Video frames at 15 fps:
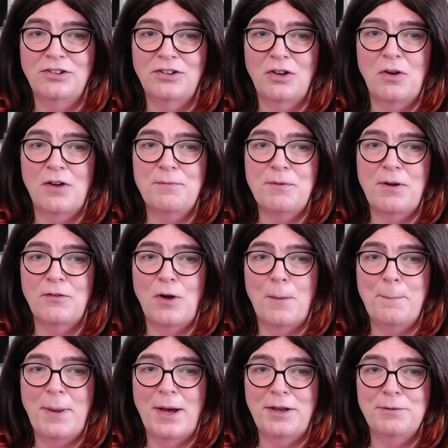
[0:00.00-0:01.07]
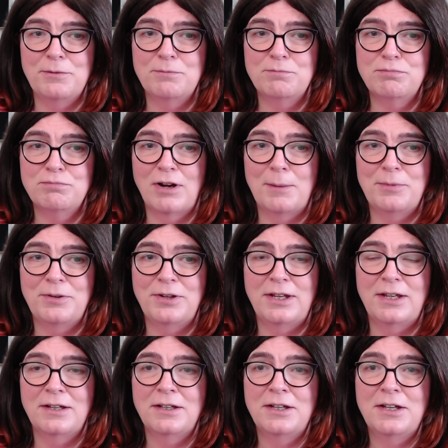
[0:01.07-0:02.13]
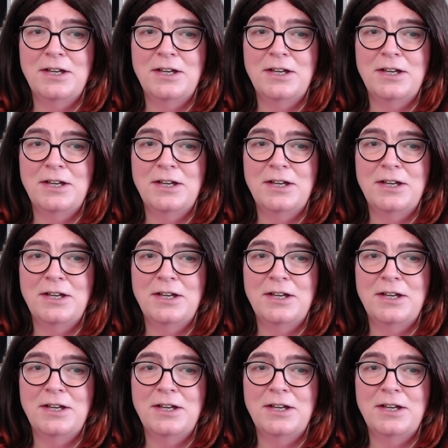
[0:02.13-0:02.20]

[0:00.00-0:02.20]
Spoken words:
So I've got a button programmed here